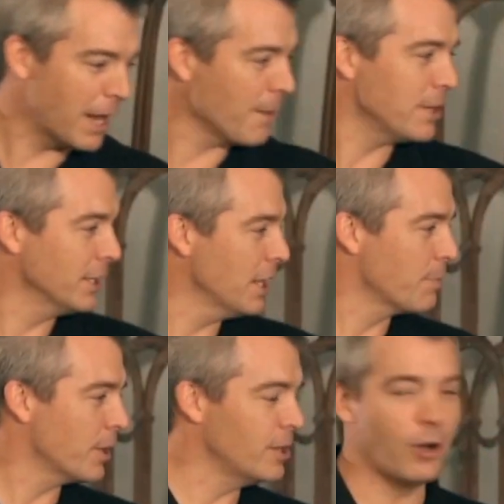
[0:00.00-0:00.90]
man, I'm into
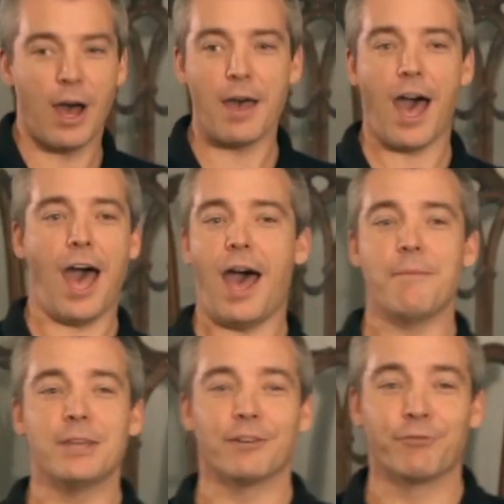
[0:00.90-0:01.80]
liberty. You know,
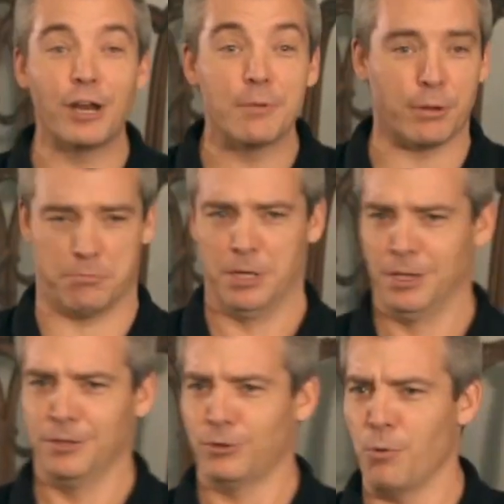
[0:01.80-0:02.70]
I, am into freedom, but
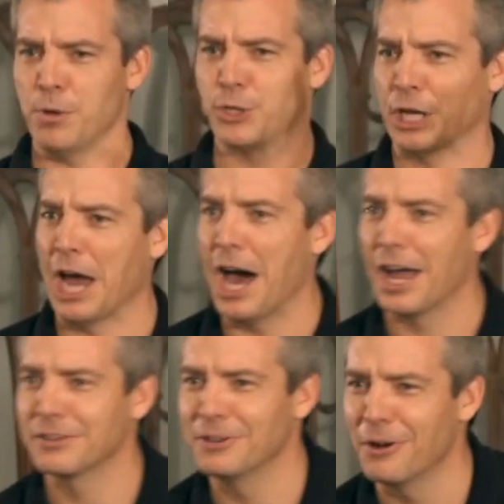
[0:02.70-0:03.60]
don't mention
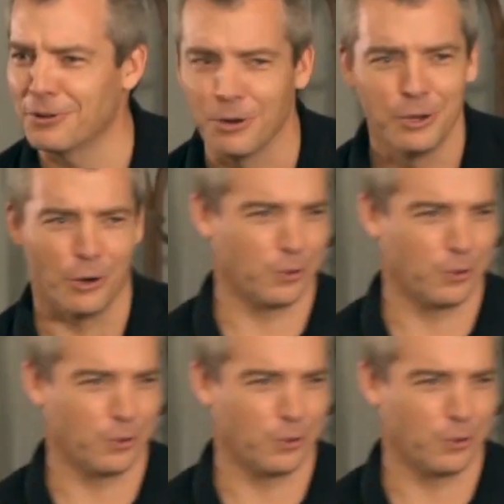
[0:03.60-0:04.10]
God. You know, don't,